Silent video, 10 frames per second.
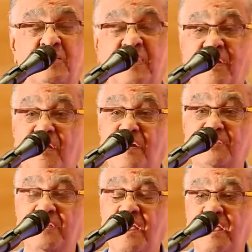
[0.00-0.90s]
your
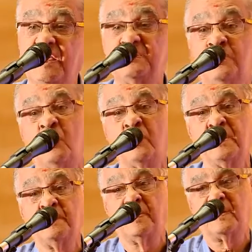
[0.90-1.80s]
class is more
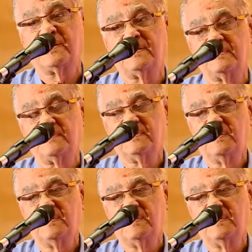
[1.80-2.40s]
important,